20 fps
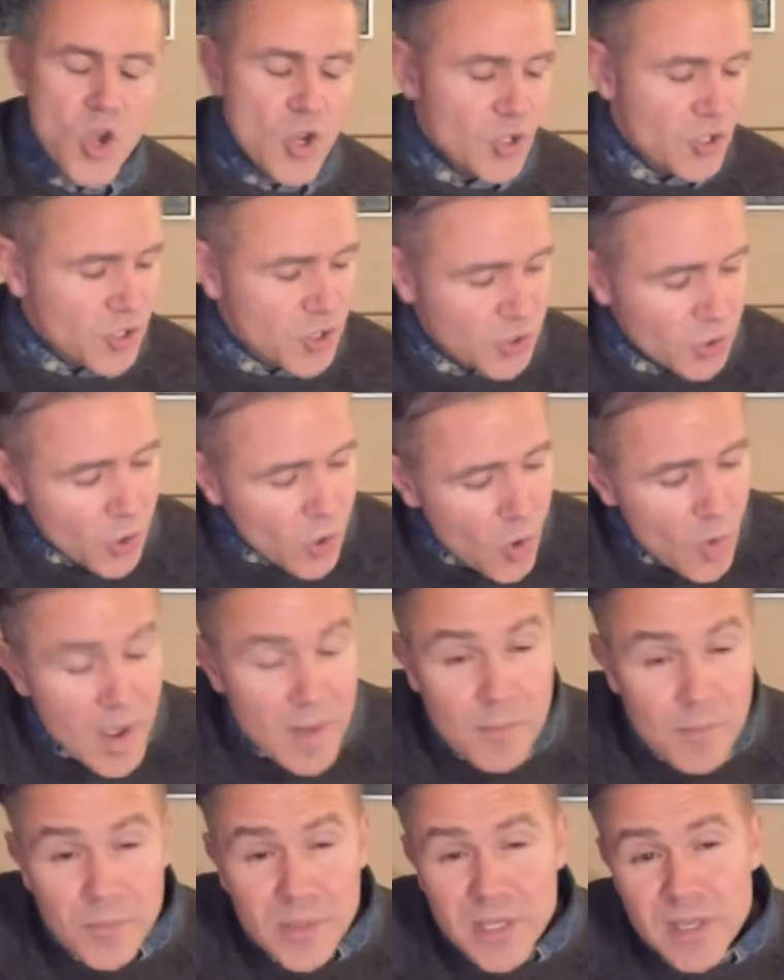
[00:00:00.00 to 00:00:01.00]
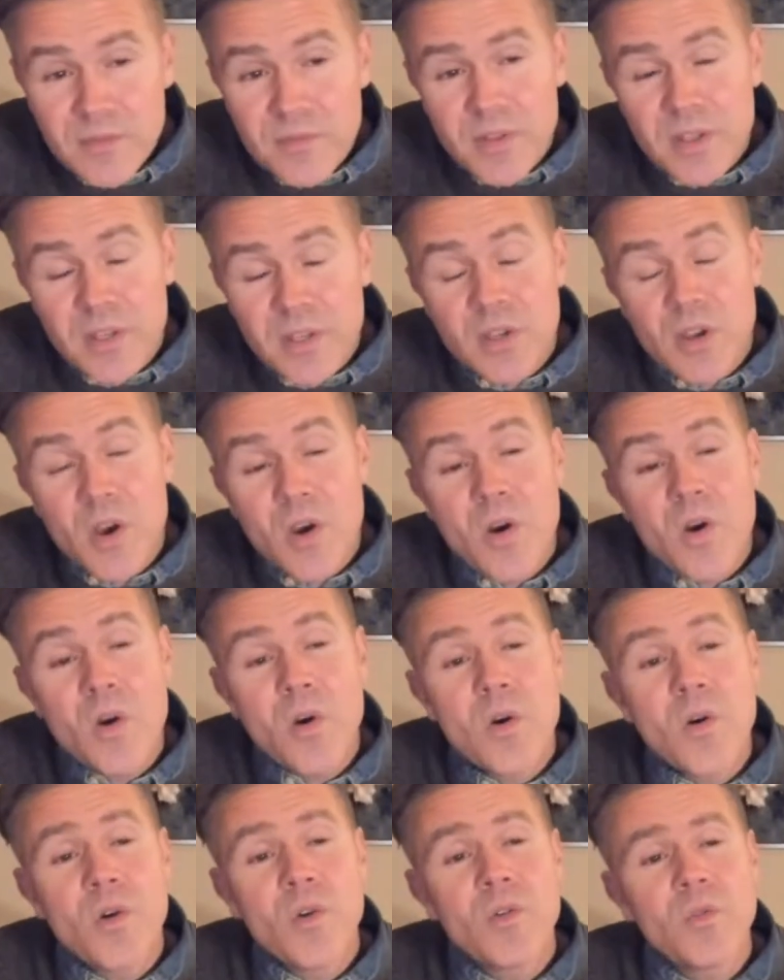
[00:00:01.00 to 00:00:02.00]
So I'm leaving
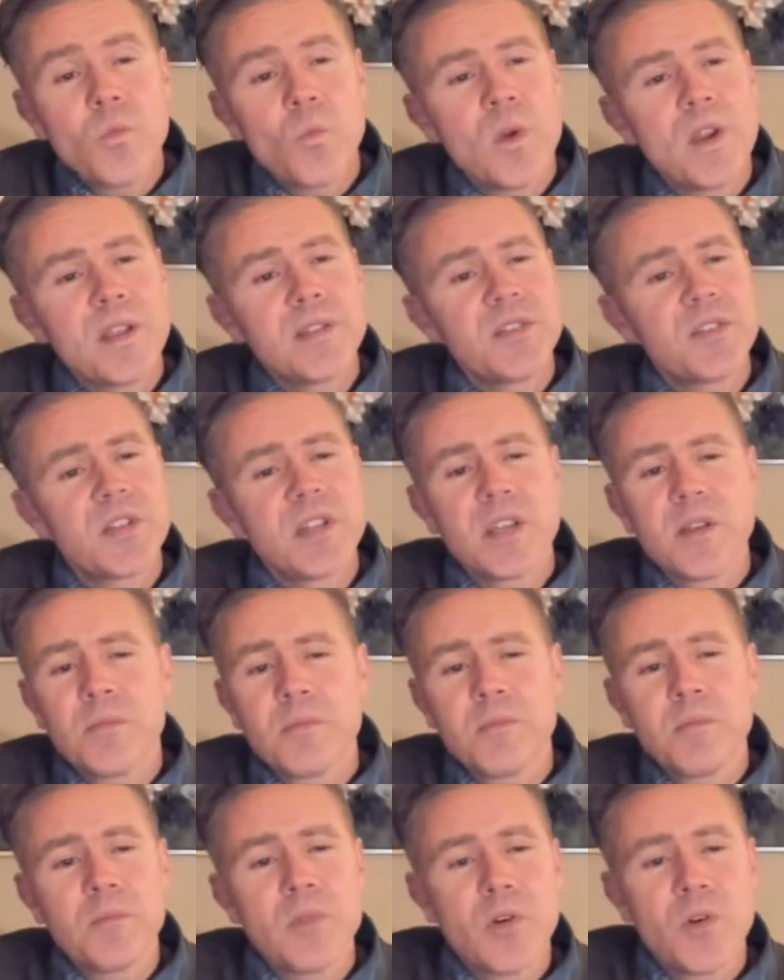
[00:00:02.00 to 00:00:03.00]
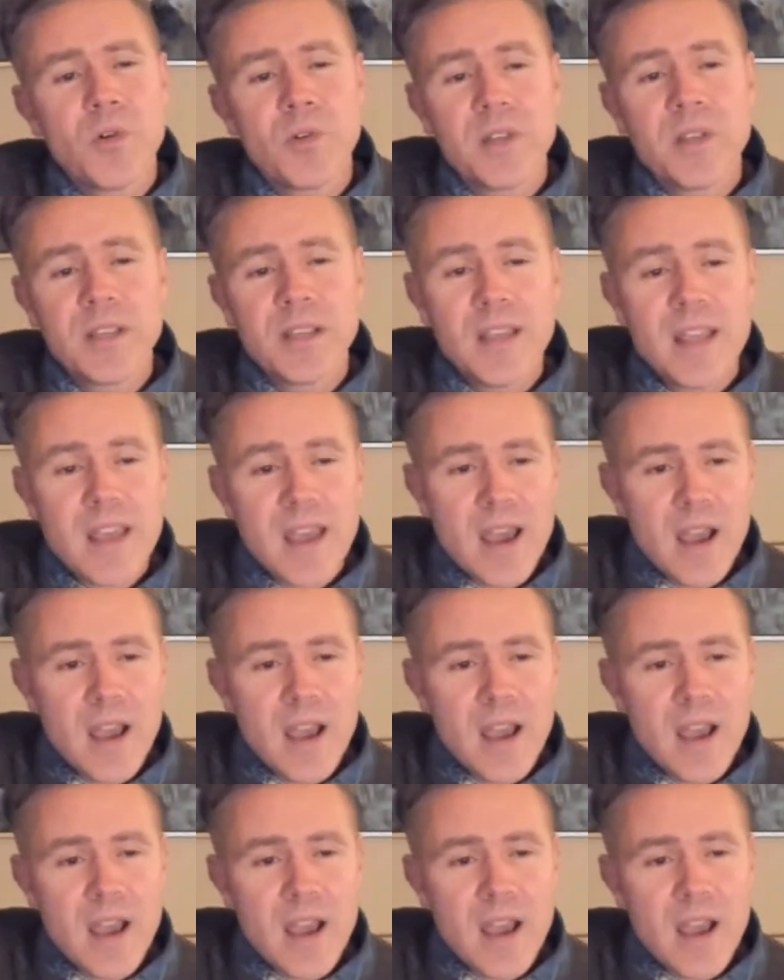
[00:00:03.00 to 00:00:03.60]
on Wednesday morning.